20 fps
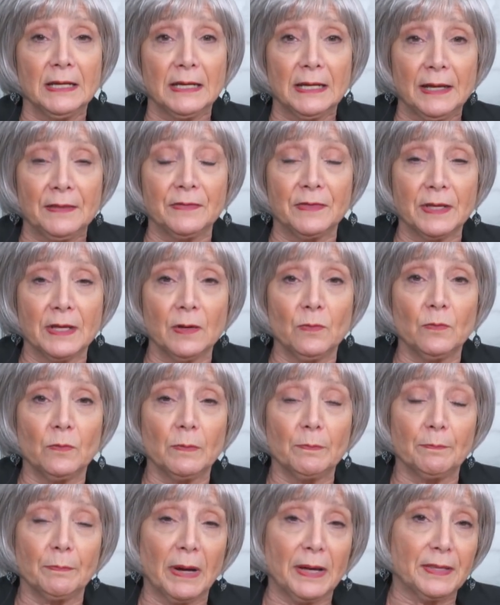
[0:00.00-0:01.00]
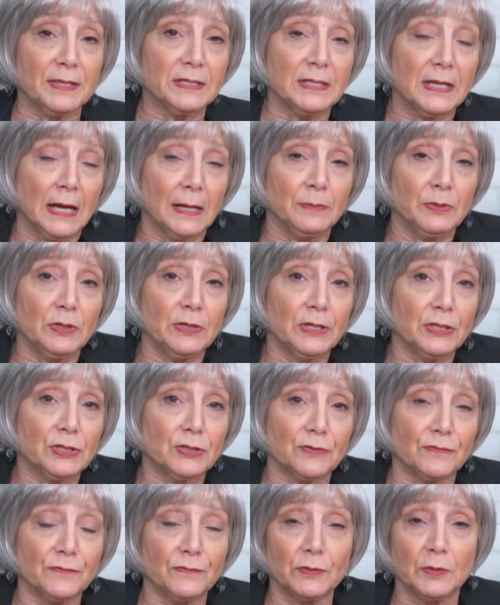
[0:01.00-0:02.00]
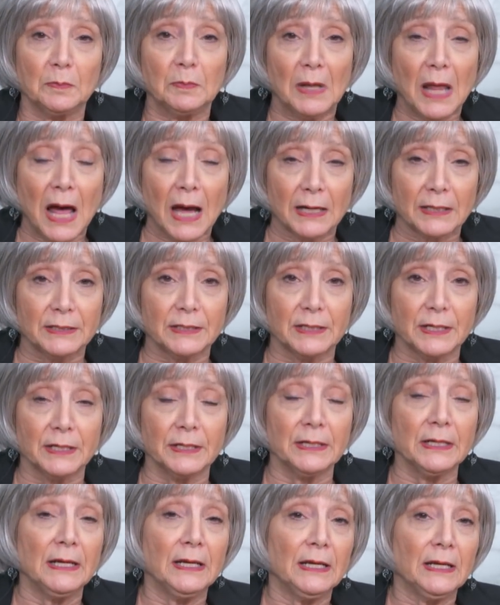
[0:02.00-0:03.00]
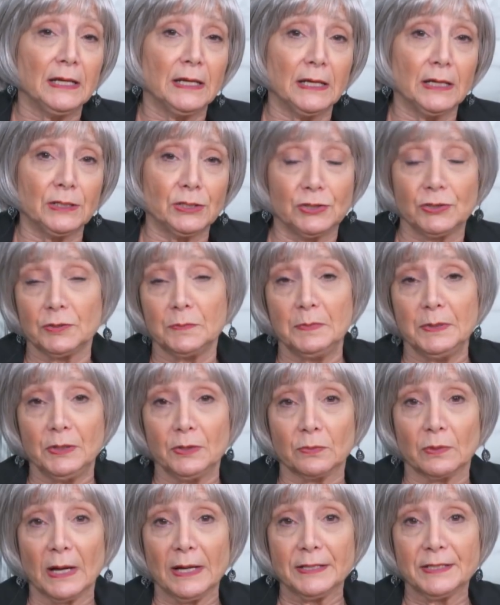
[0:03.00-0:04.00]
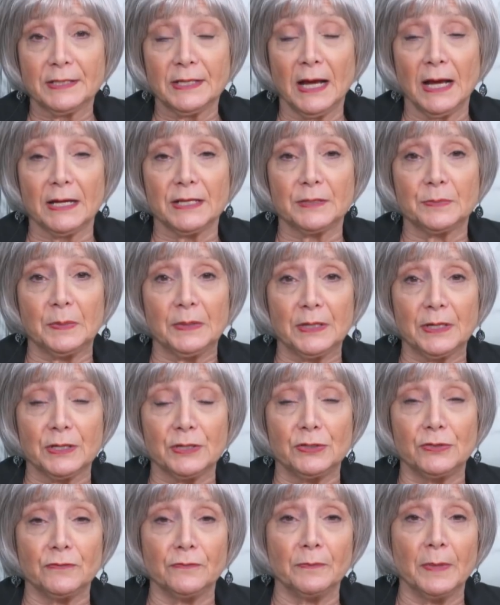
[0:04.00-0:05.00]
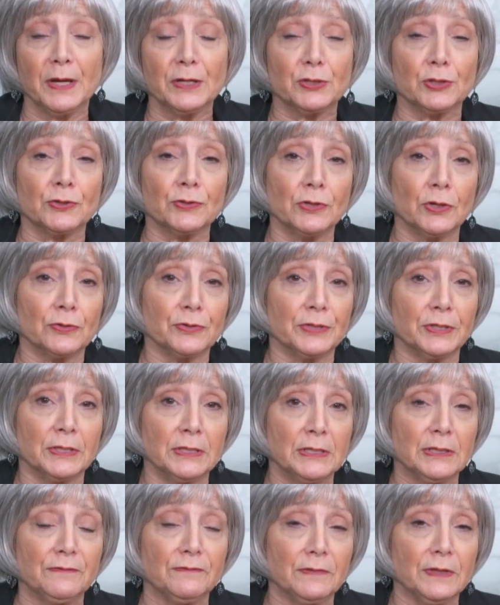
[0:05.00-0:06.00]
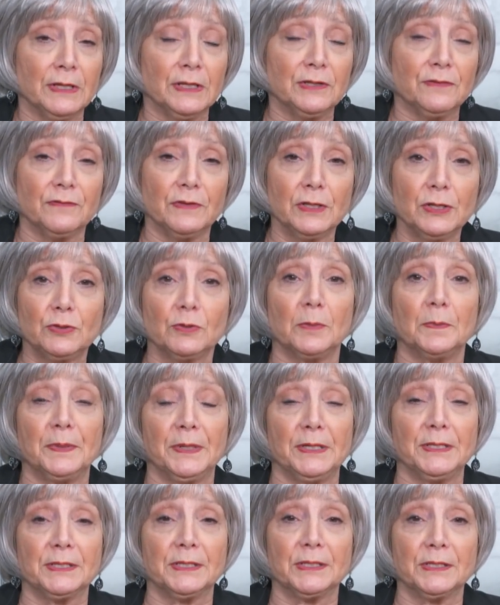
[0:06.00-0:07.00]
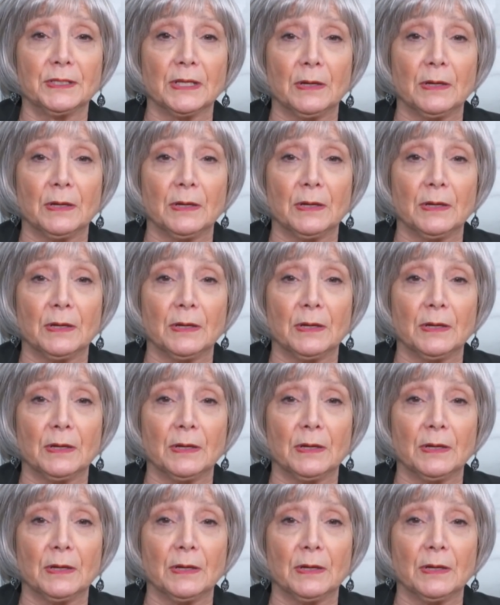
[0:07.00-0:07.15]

And then by the time you get your full block done, it should be the right size because you've measured those indi individual pieces.